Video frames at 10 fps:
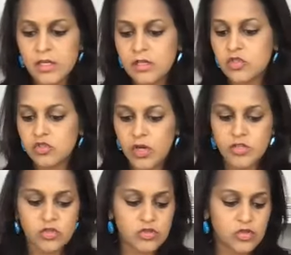
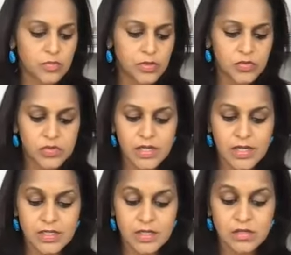stressors or pollutants that
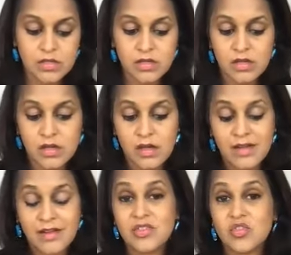exist?
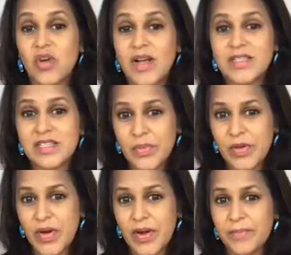Stress is a big
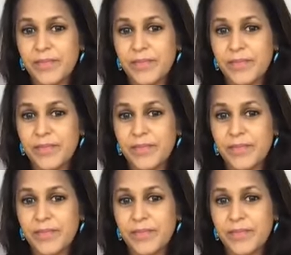one.